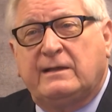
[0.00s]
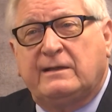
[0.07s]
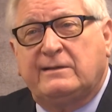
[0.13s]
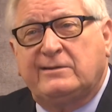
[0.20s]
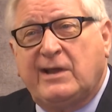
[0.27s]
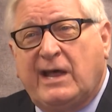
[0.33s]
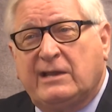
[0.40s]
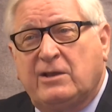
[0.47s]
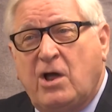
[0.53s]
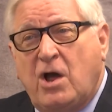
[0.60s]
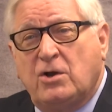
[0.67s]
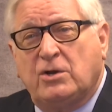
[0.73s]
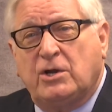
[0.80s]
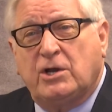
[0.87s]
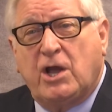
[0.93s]
Not
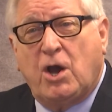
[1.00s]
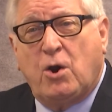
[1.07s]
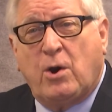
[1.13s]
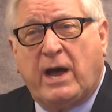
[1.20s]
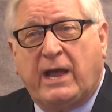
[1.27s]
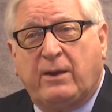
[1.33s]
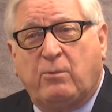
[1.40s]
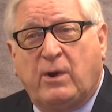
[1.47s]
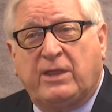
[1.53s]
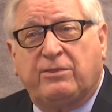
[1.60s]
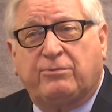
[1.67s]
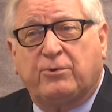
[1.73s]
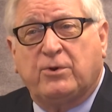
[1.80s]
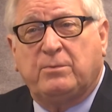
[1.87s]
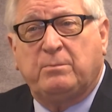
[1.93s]
long ago, I
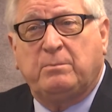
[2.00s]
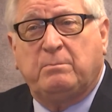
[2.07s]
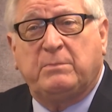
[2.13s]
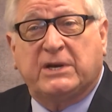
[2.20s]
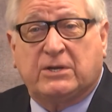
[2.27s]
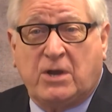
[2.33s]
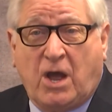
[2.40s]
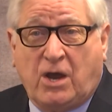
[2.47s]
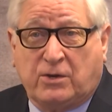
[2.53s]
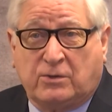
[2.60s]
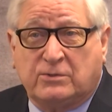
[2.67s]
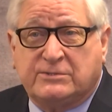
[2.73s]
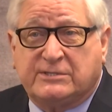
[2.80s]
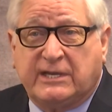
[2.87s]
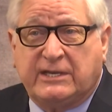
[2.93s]
went through
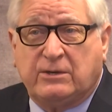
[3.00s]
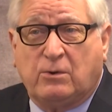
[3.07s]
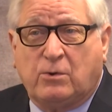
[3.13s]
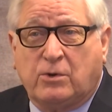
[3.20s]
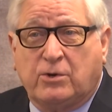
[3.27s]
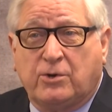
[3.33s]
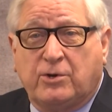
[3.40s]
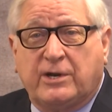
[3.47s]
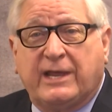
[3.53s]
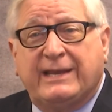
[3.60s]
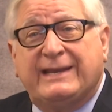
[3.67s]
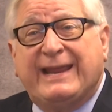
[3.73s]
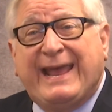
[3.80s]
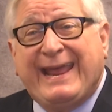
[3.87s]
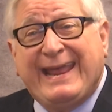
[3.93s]
McDonald's and ordered
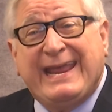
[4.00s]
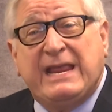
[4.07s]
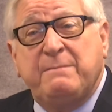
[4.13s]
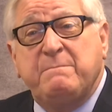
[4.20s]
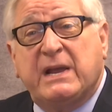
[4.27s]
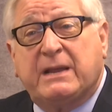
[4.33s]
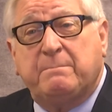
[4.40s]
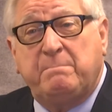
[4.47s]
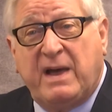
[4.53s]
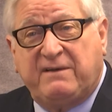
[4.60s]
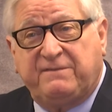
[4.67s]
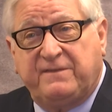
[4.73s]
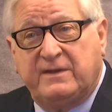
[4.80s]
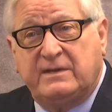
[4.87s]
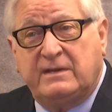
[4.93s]
an egg
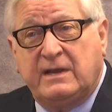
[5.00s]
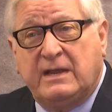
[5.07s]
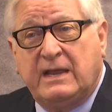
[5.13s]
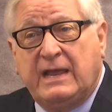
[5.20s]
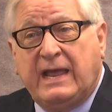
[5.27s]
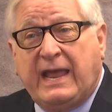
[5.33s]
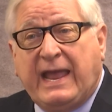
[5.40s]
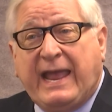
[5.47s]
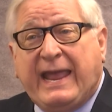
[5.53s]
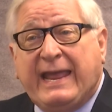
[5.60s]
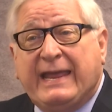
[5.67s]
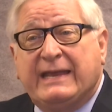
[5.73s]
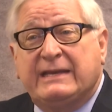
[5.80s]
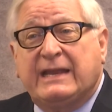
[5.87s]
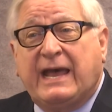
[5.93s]
McMuffin
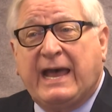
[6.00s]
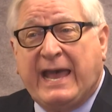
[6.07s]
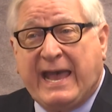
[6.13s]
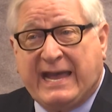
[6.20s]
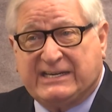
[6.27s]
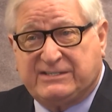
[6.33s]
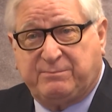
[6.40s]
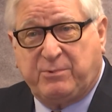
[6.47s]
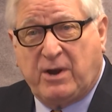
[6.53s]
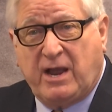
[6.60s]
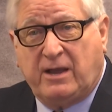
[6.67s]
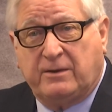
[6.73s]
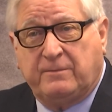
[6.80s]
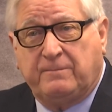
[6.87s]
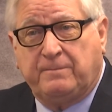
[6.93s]
and a hash
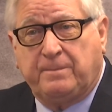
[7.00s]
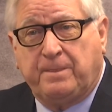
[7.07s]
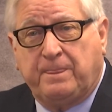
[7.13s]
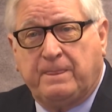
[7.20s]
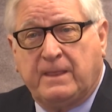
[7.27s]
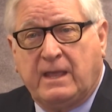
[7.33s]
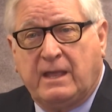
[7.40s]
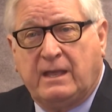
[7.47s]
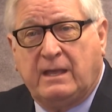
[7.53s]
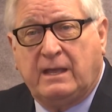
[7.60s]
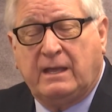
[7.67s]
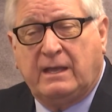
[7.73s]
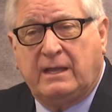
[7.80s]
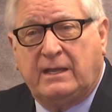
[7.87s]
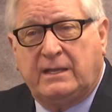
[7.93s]
brown.
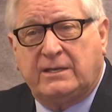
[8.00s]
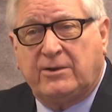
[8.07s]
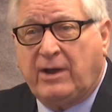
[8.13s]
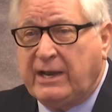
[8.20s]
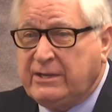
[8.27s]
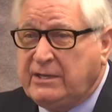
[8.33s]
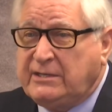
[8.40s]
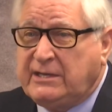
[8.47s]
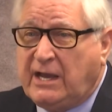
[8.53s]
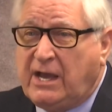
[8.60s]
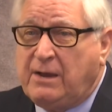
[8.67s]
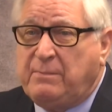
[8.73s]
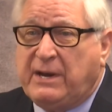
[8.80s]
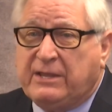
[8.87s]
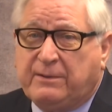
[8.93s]
Now, I could
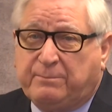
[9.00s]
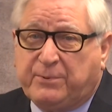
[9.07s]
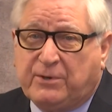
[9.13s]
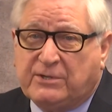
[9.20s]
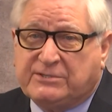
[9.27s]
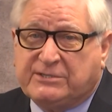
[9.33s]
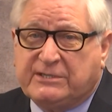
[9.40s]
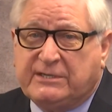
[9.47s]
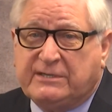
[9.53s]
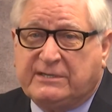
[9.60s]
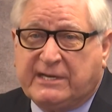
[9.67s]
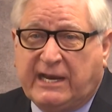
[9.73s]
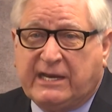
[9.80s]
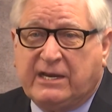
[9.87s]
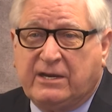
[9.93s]
tell by the
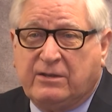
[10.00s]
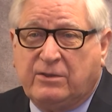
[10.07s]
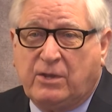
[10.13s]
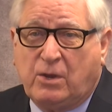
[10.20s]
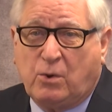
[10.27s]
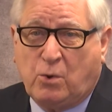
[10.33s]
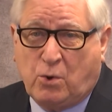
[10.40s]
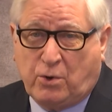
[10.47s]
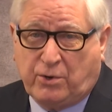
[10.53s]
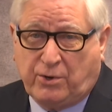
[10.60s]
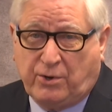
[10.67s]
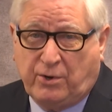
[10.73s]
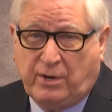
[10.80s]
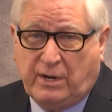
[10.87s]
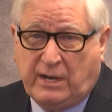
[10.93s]
person taking the
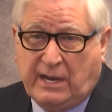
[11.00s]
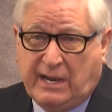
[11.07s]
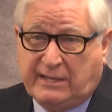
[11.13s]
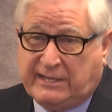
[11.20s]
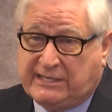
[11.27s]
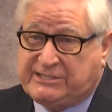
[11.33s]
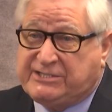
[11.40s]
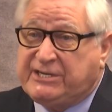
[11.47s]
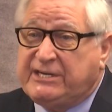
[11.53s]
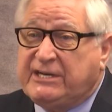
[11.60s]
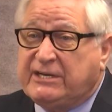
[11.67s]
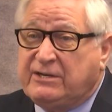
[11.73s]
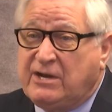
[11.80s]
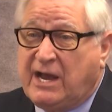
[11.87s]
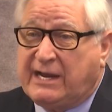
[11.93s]
order that she
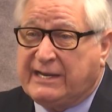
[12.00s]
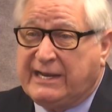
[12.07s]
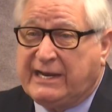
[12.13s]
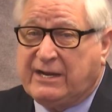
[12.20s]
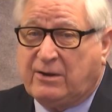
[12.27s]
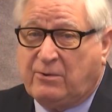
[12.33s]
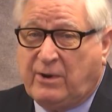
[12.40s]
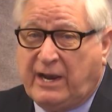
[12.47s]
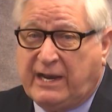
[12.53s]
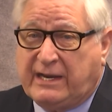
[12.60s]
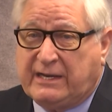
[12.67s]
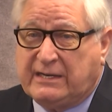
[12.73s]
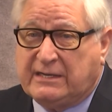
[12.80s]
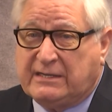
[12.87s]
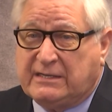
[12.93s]
did not get it
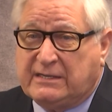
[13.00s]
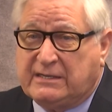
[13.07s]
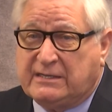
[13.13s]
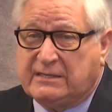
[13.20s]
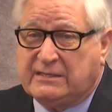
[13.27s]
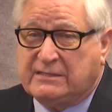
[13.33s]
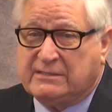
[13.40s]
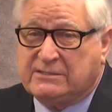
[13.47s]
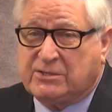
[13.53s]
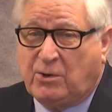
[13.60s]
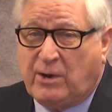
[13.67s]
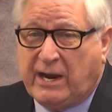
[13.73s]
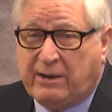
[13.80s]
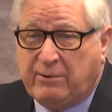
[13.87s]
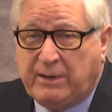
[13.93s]
right.
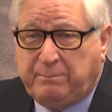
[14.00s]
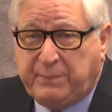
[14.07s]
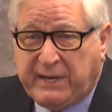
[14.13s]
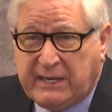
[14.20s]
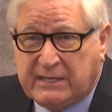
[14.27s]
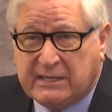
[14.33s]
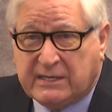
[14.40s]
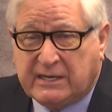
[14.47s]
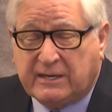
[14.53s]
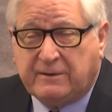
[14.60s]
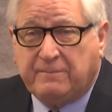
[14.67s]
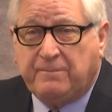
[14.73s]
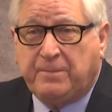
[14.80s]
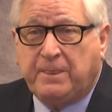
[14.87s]
So I repeated it.